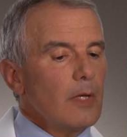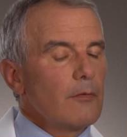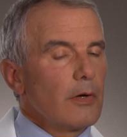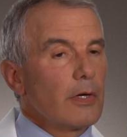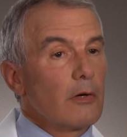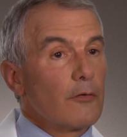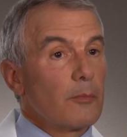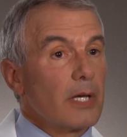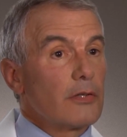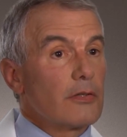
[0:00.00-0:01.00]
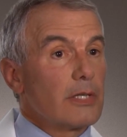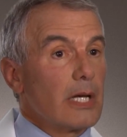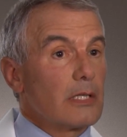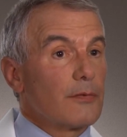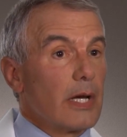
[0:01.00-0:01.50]
very good for patient
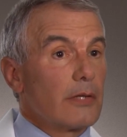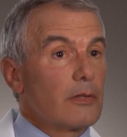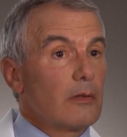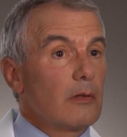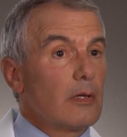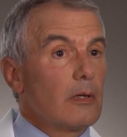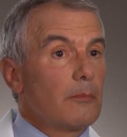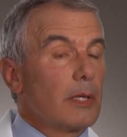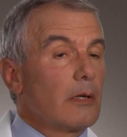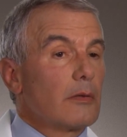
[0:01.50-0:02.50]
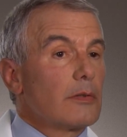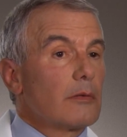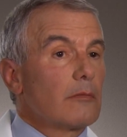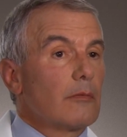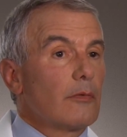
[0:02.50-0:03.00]
satisfaction
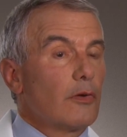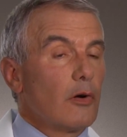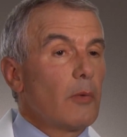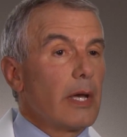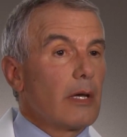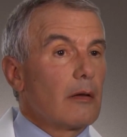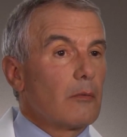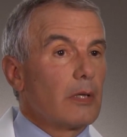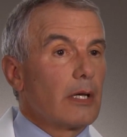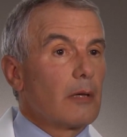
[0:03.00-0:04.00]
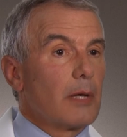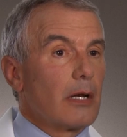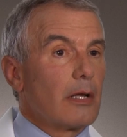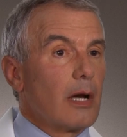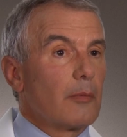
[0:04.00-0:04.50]
because they're awake when they come out
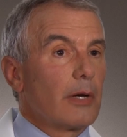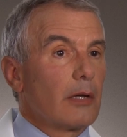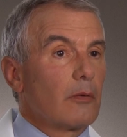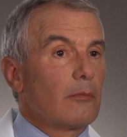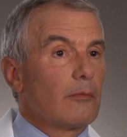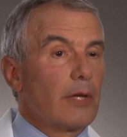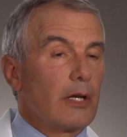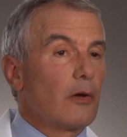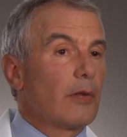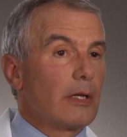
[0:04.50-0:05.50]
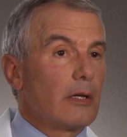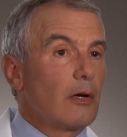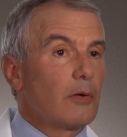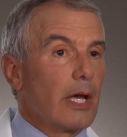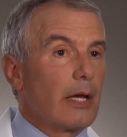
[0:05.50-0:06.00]
of the operating room. They know they did
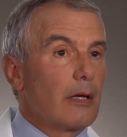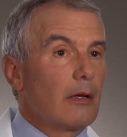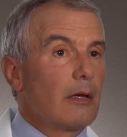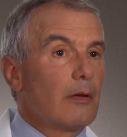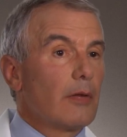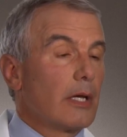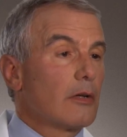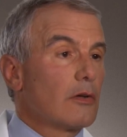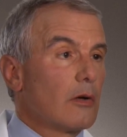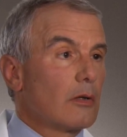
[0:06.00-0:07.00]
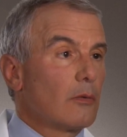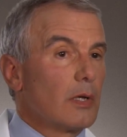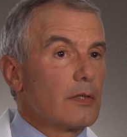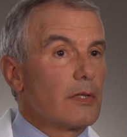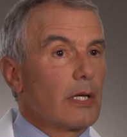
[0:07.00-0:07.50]
okay. They can talk to
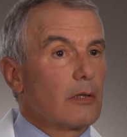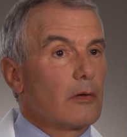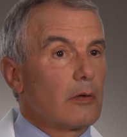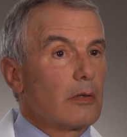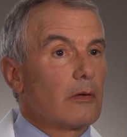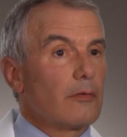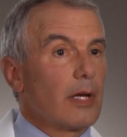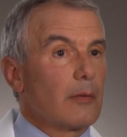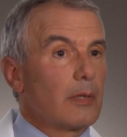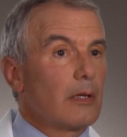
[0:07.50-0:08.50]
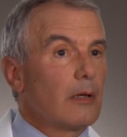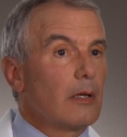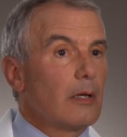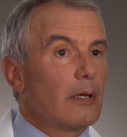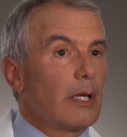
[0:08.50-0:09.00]
us, they can talk to their family,
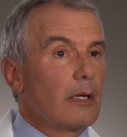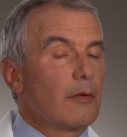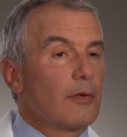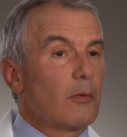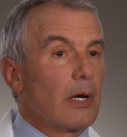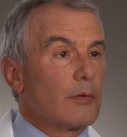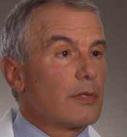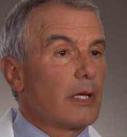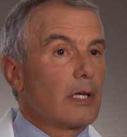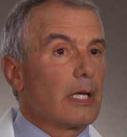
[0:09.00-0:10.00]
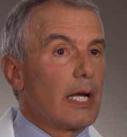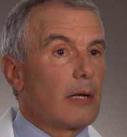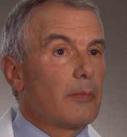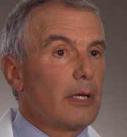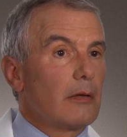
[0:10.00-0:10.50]
and in a few hours they can get out
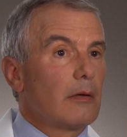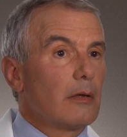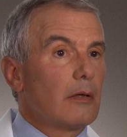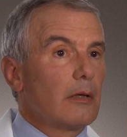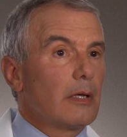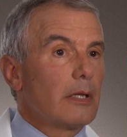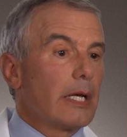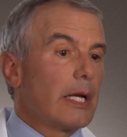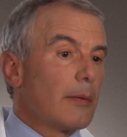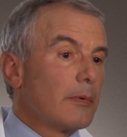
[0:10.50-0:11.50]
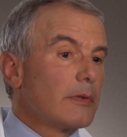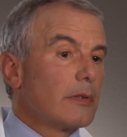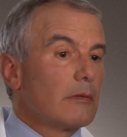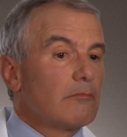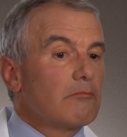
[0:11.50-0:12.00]
of bed. And that happens
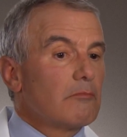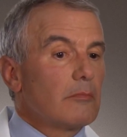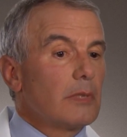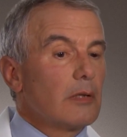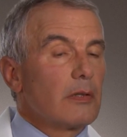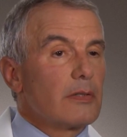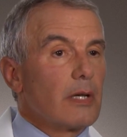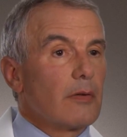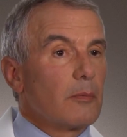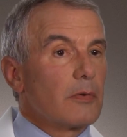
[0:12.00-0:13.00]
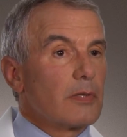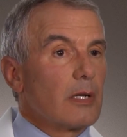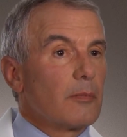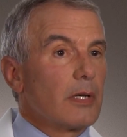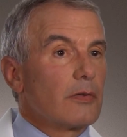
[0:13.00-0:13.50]
in nearly seventy percent
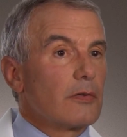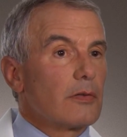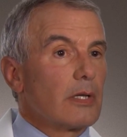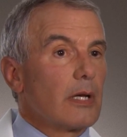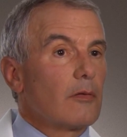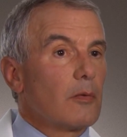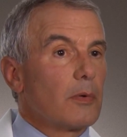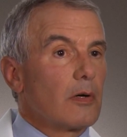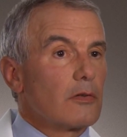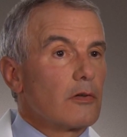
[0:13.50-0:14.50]
of patients that have open heart